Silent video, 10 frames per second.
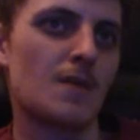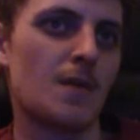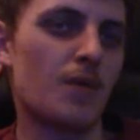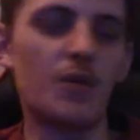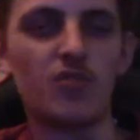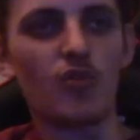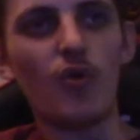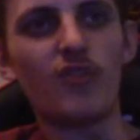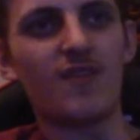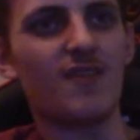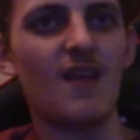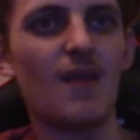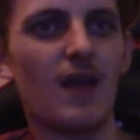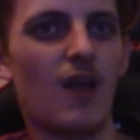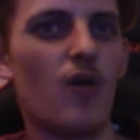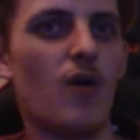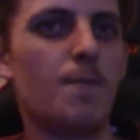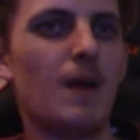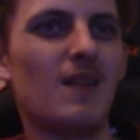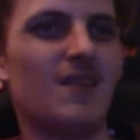But it was cool to see, like, her
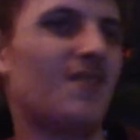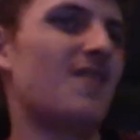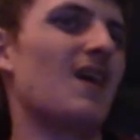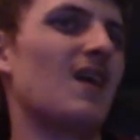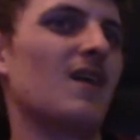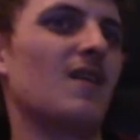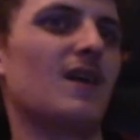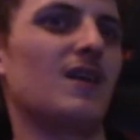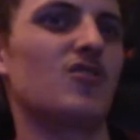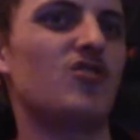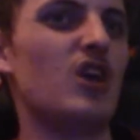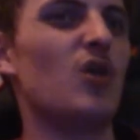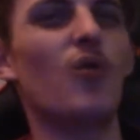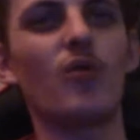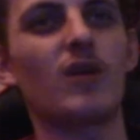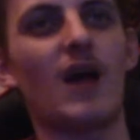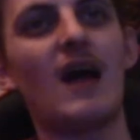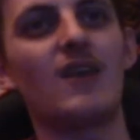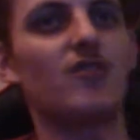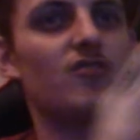balancing, like, She-Hulk
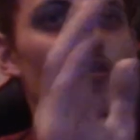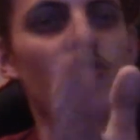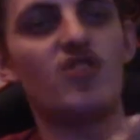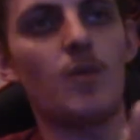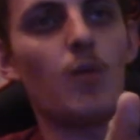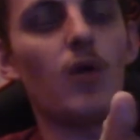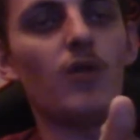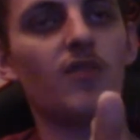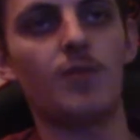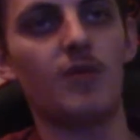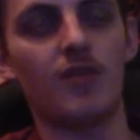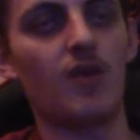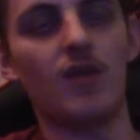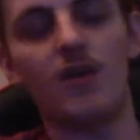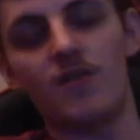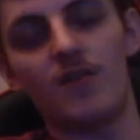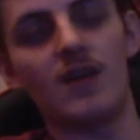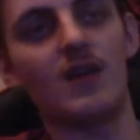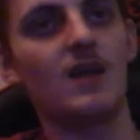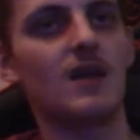and her Jen Walters persona,
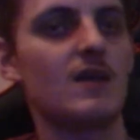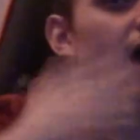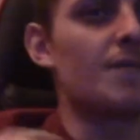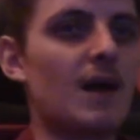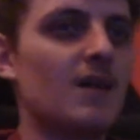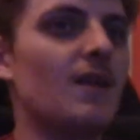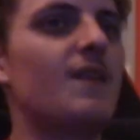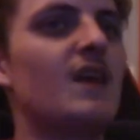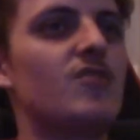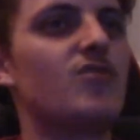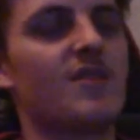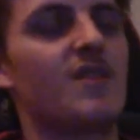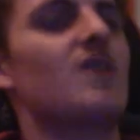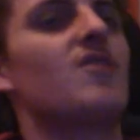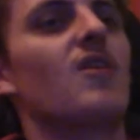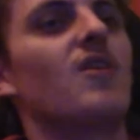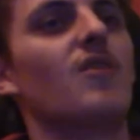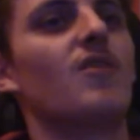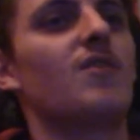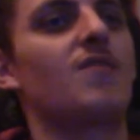right? I'm kind of glad they addressed the
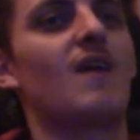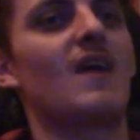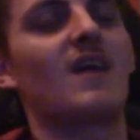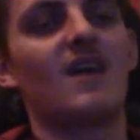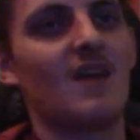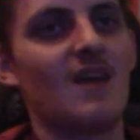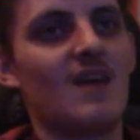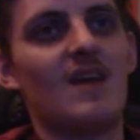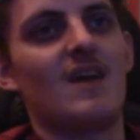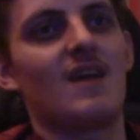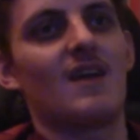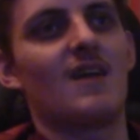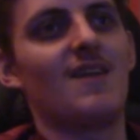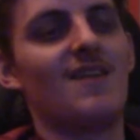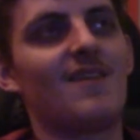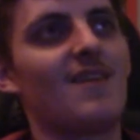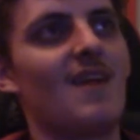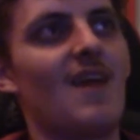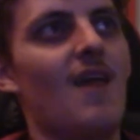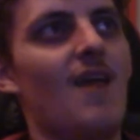Eternals thing. Because
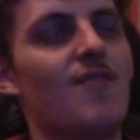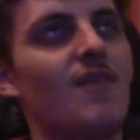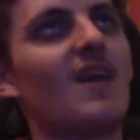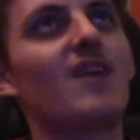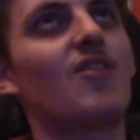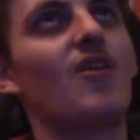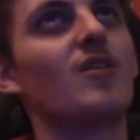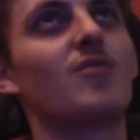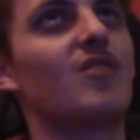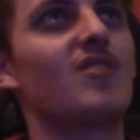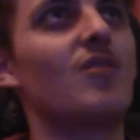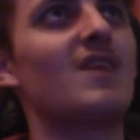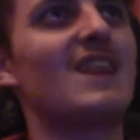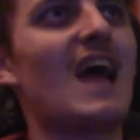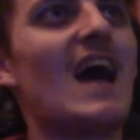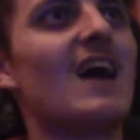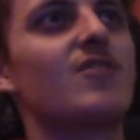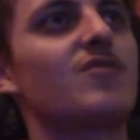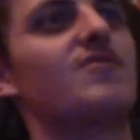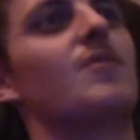it feels like Eternals was so
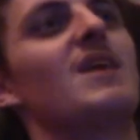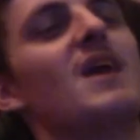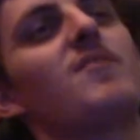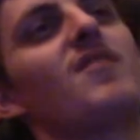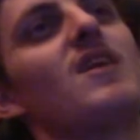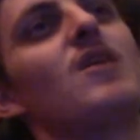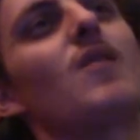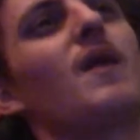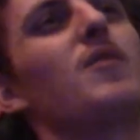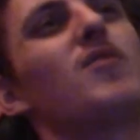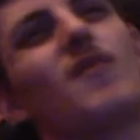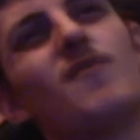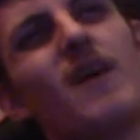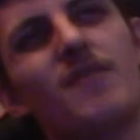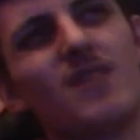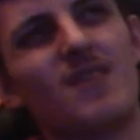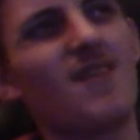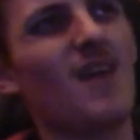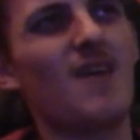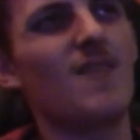detached from the MCU. Like, there were some references
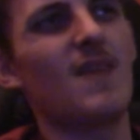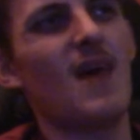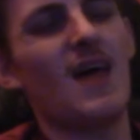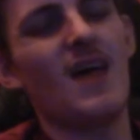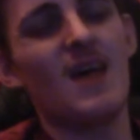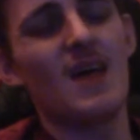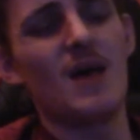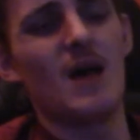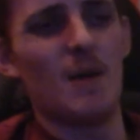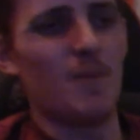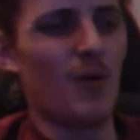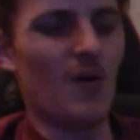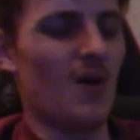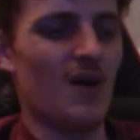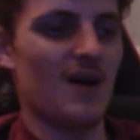here and there. But